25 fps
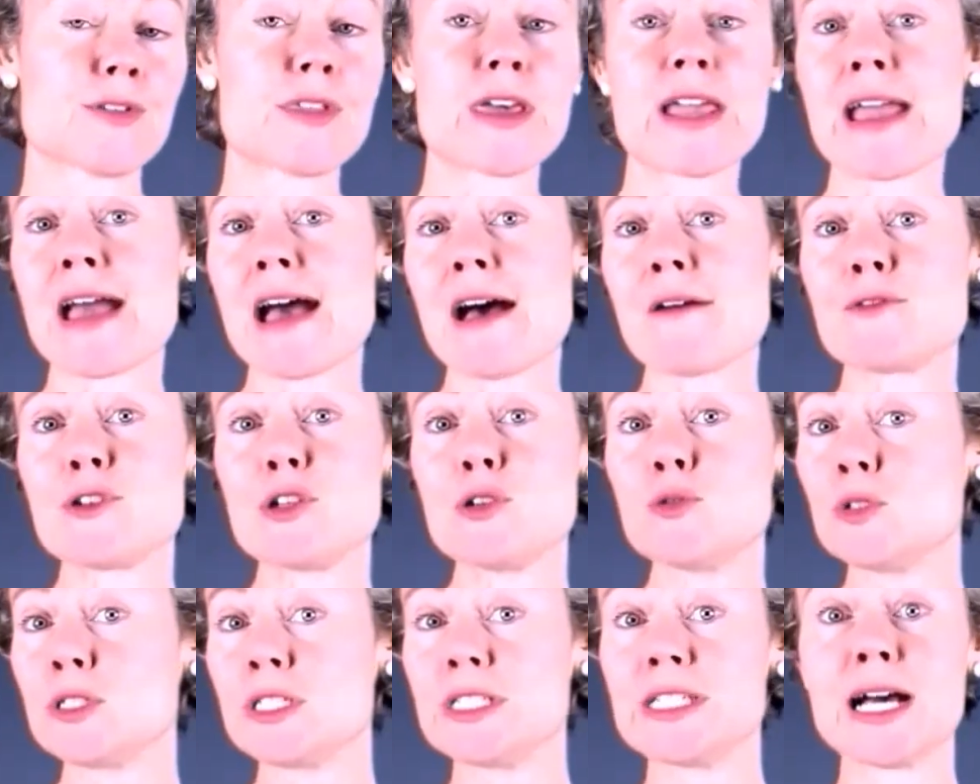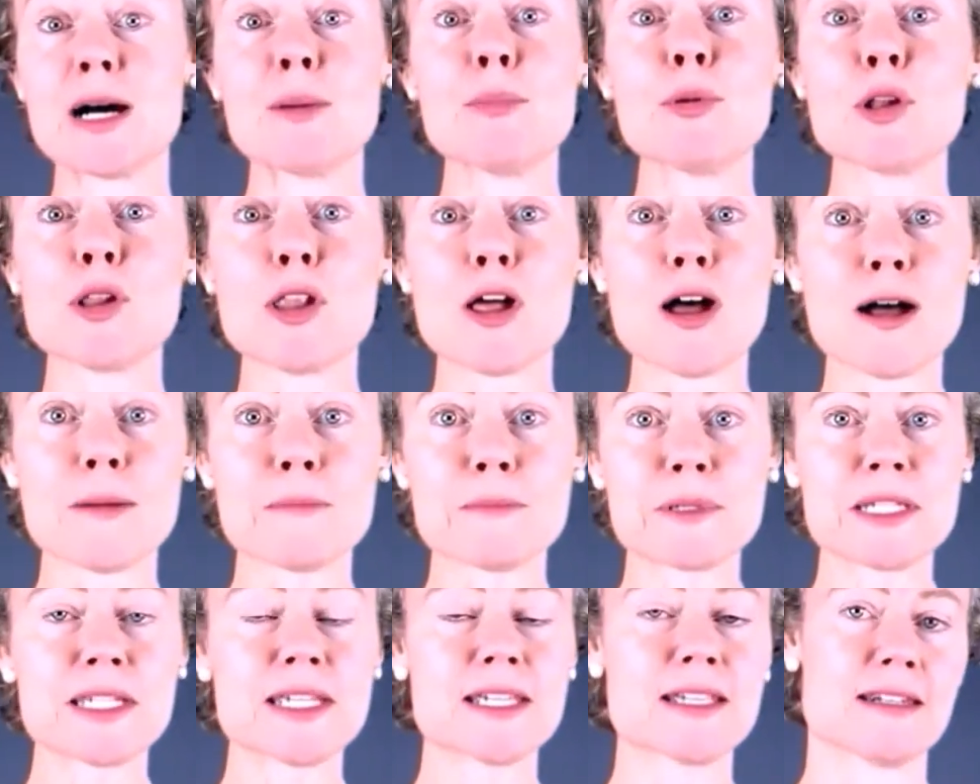Do they have you double
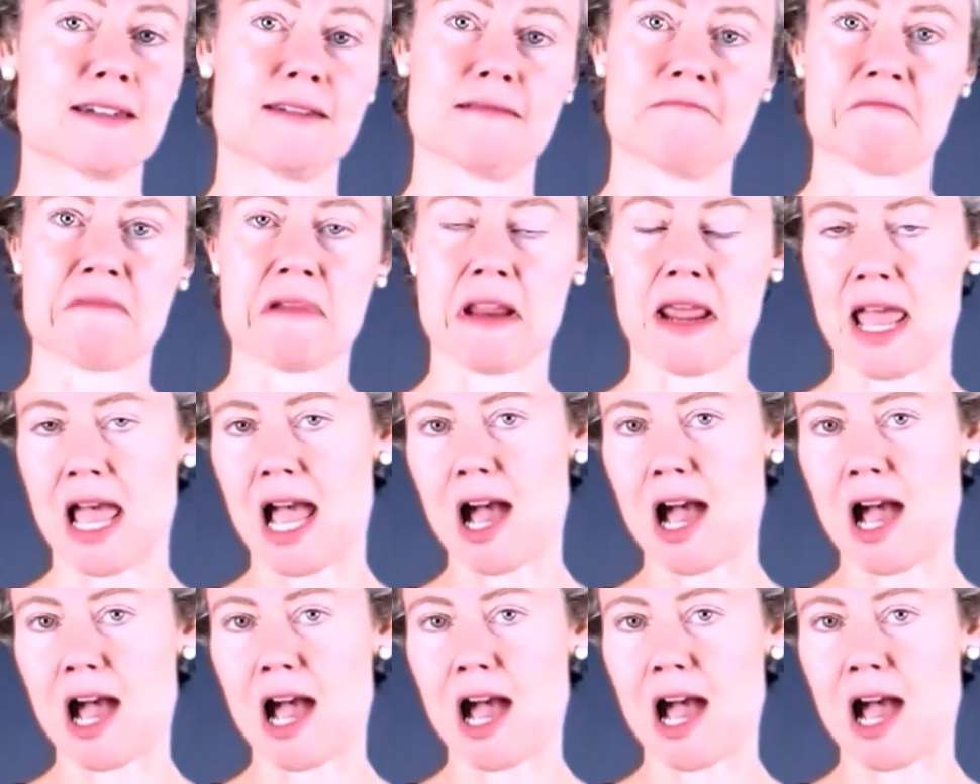opt in?